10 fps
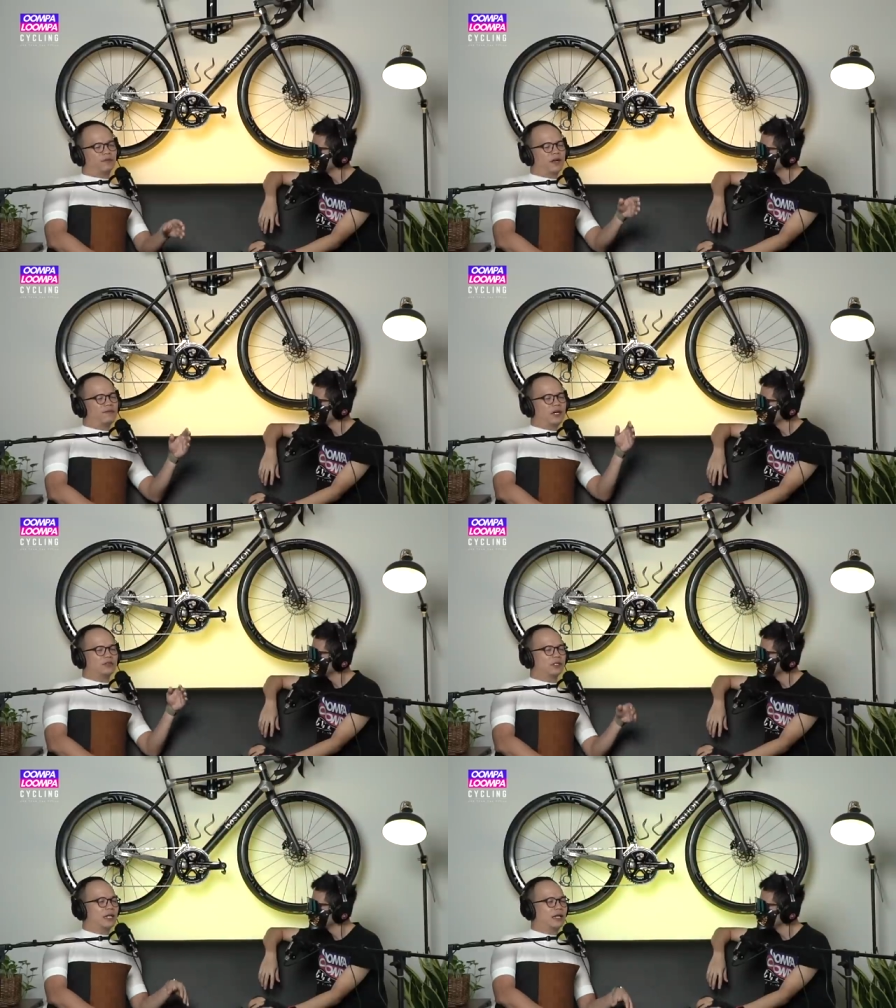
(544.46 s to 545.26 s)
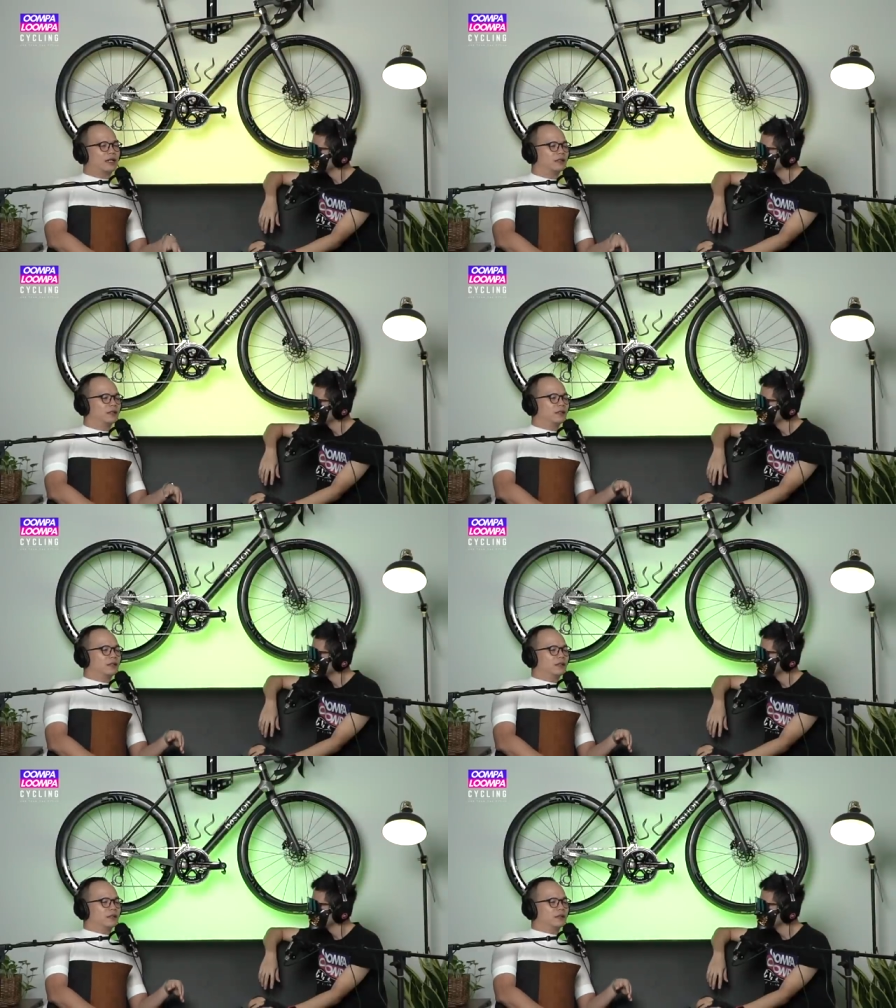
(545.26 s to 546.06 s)
very fast one ah."
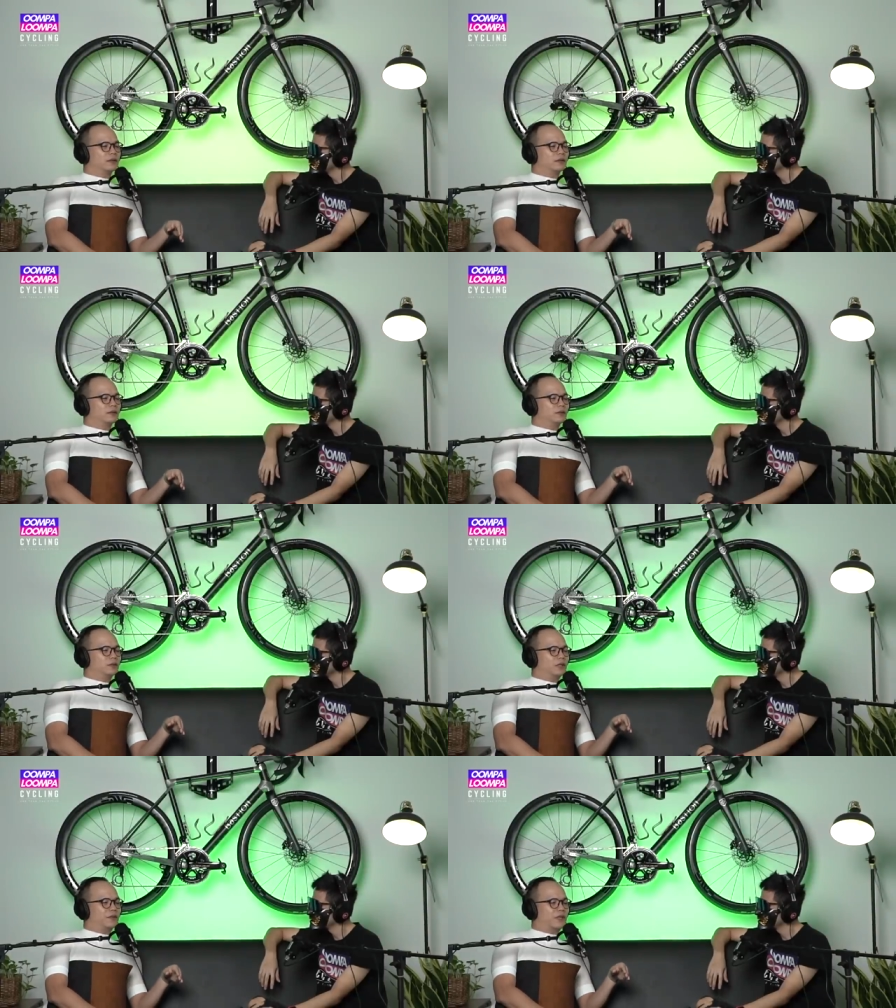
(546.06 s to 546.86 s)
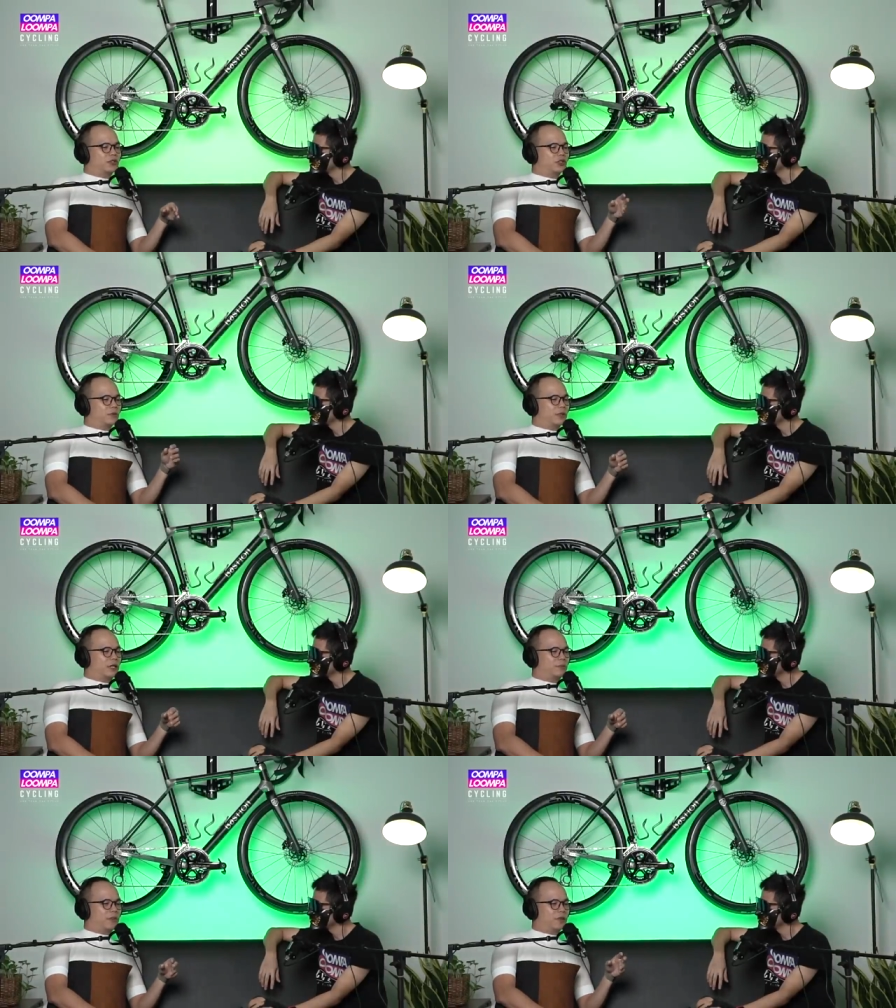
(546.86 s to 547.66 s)
you know, if I ship
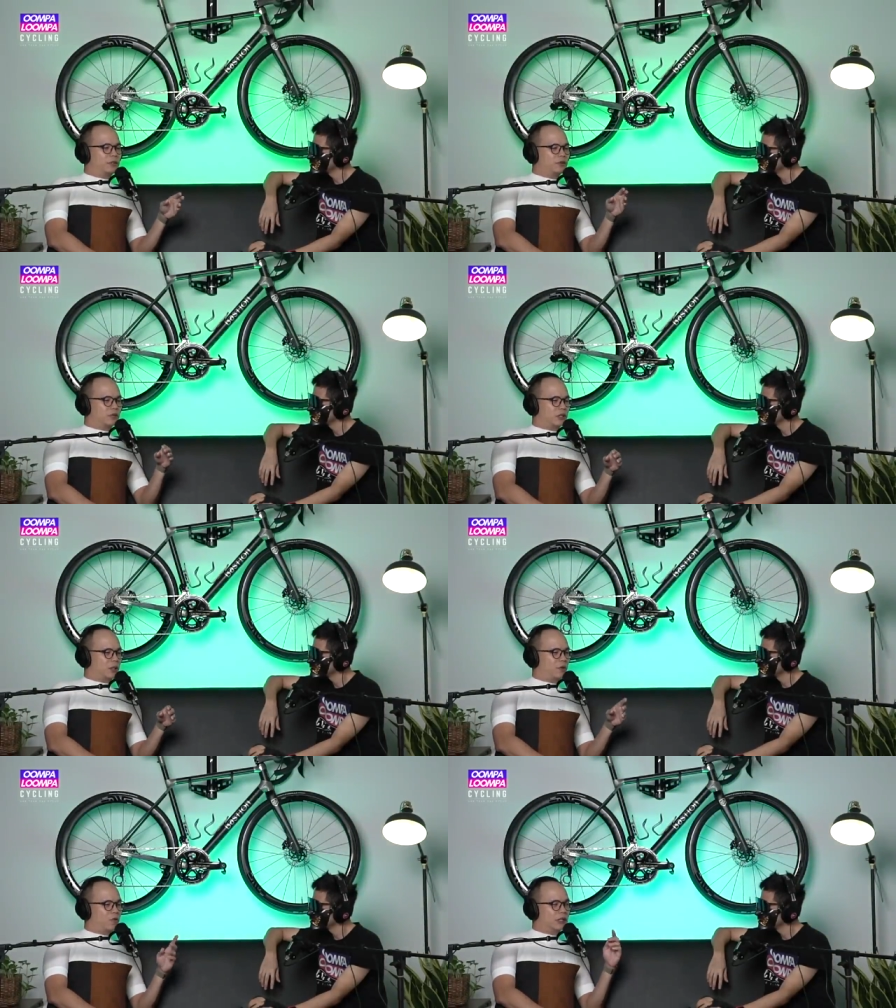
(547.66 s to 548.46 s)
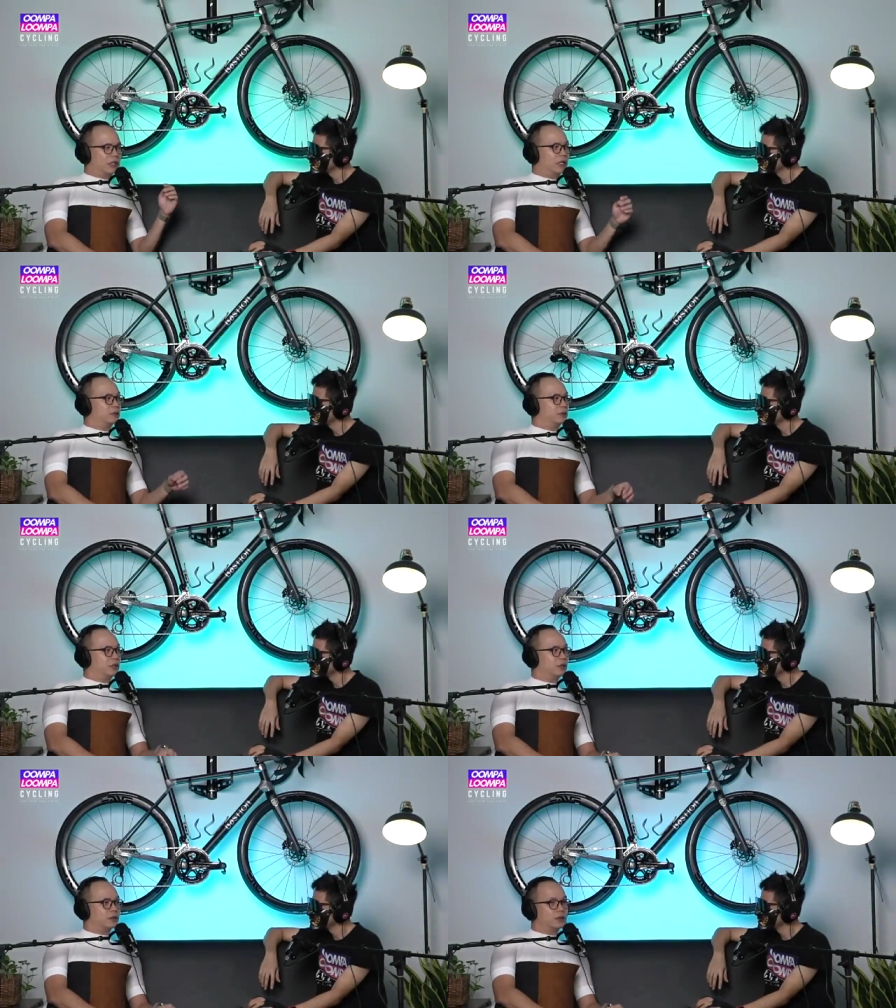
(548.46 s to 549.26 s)
uh, Melbourne to Singapore one day
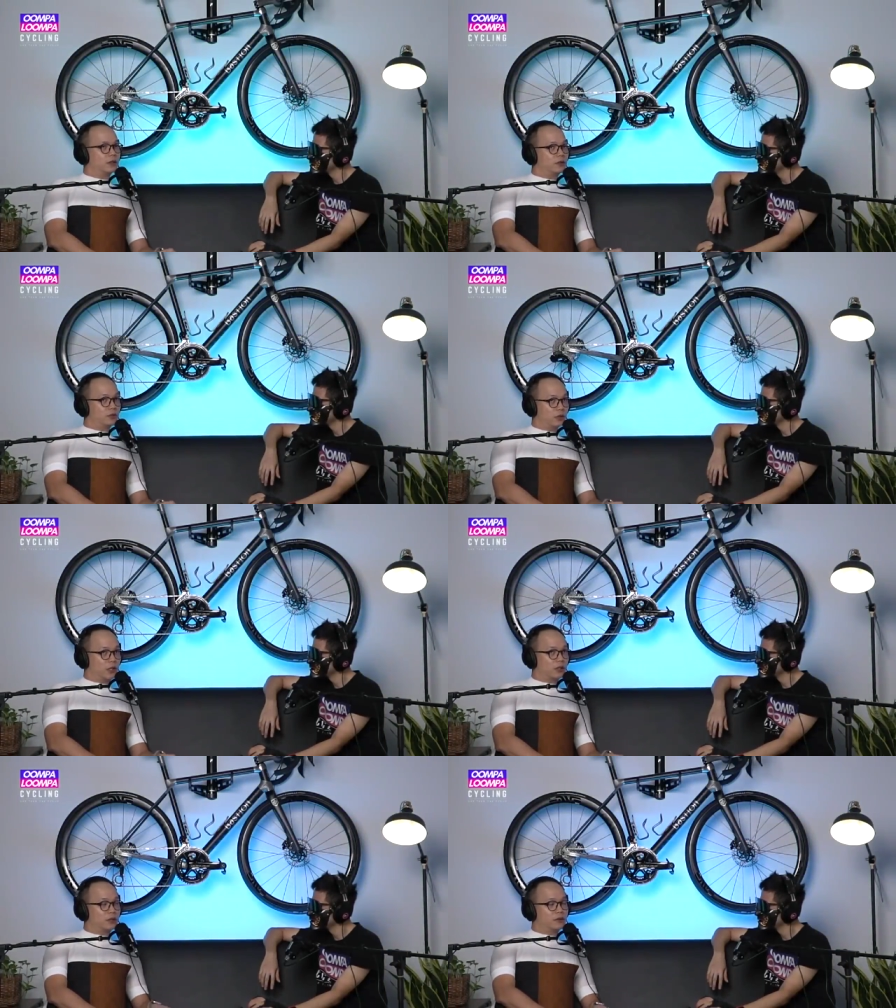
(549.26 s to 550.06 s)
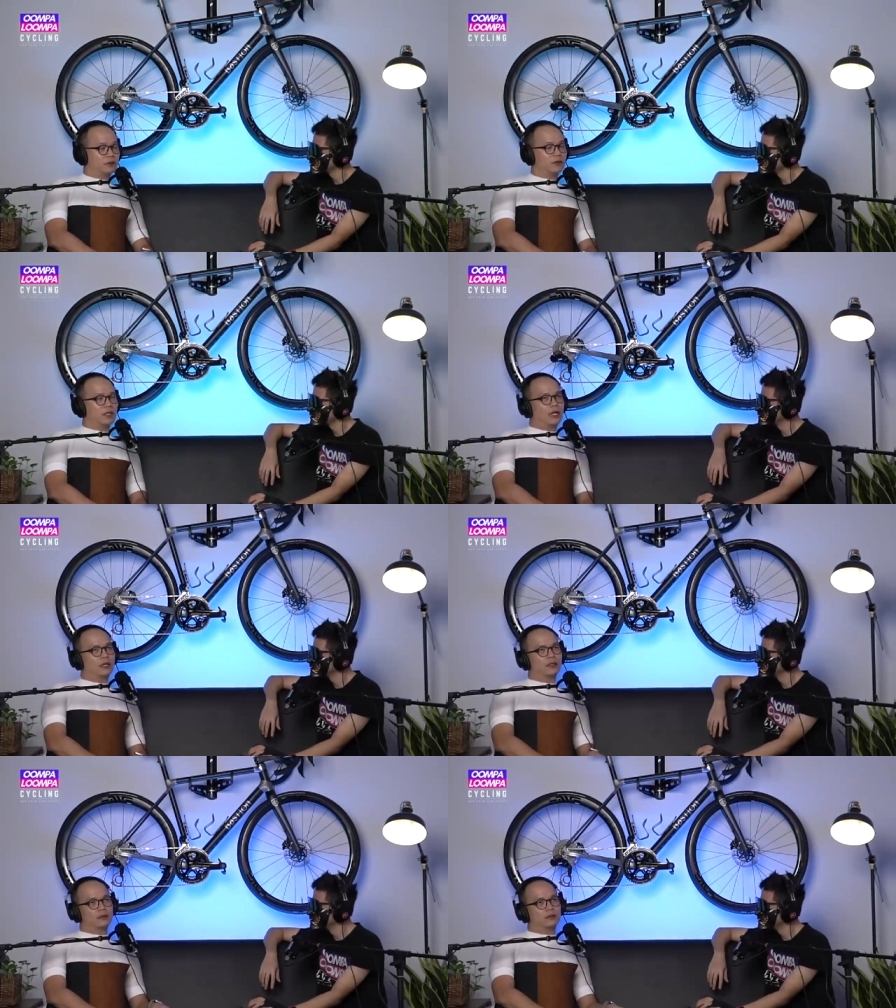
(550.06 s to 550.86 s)
only. I say, mm. sure, okay
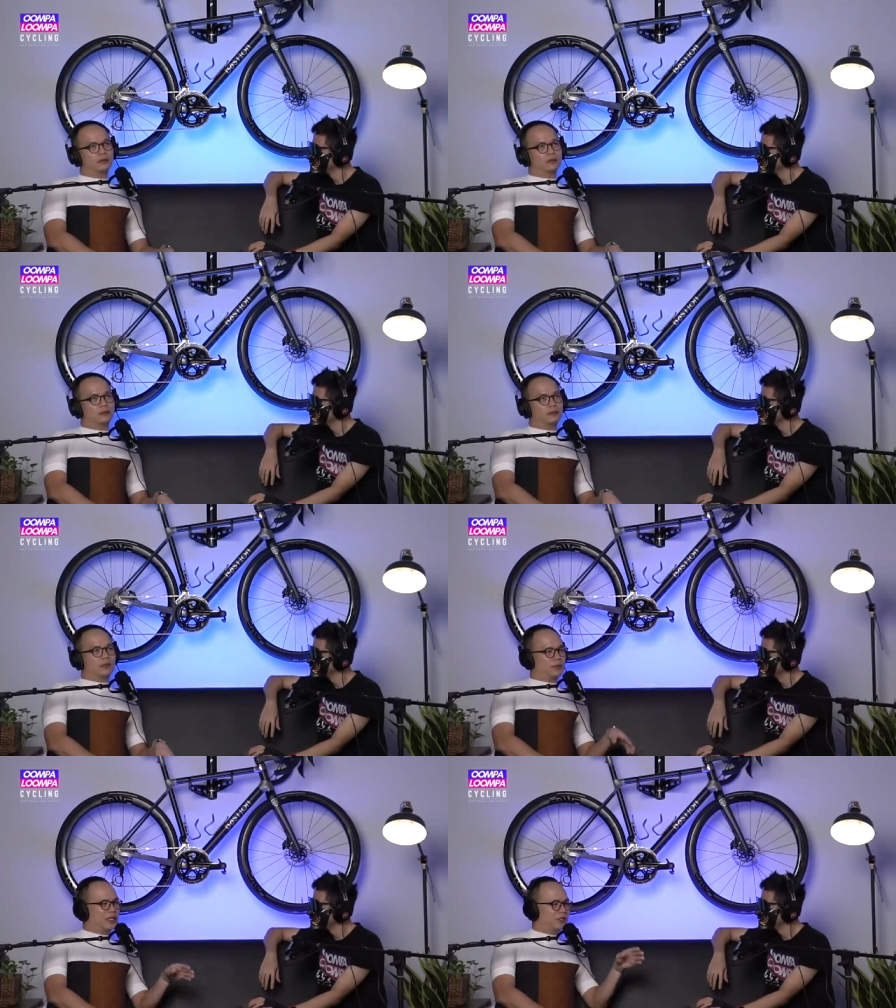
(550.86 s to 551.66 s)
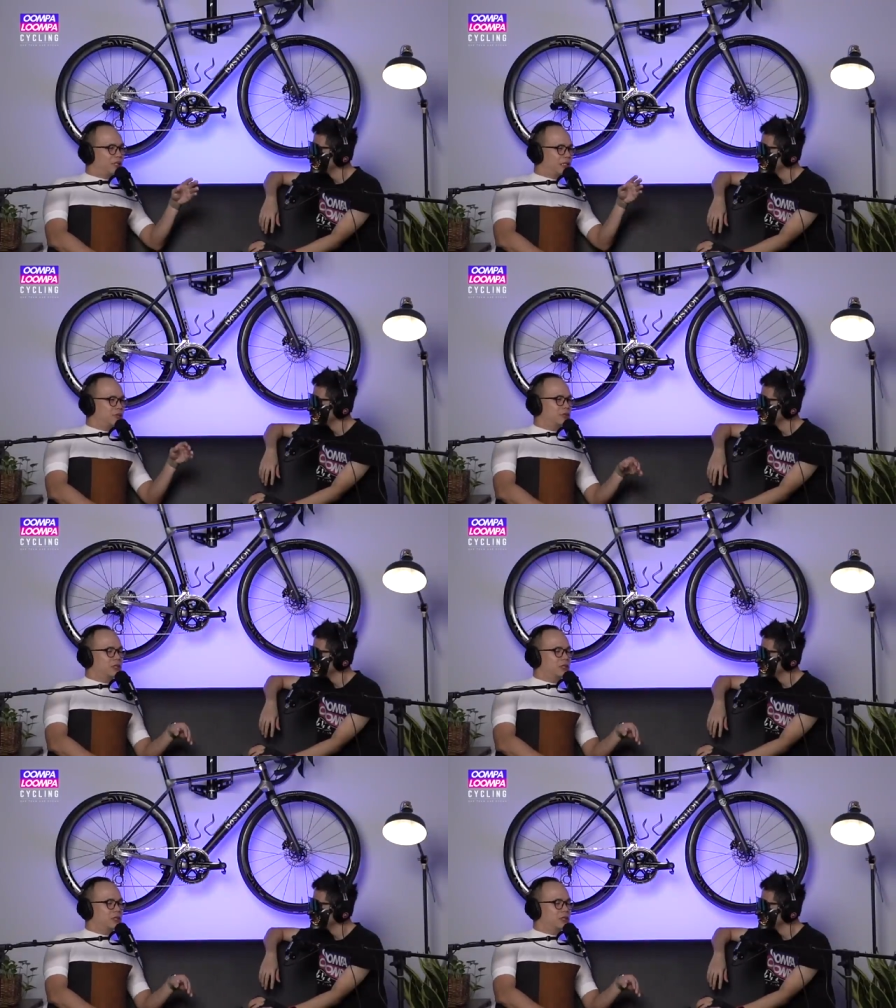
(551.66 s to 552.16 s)
lah. Ne- next week, uh, next week,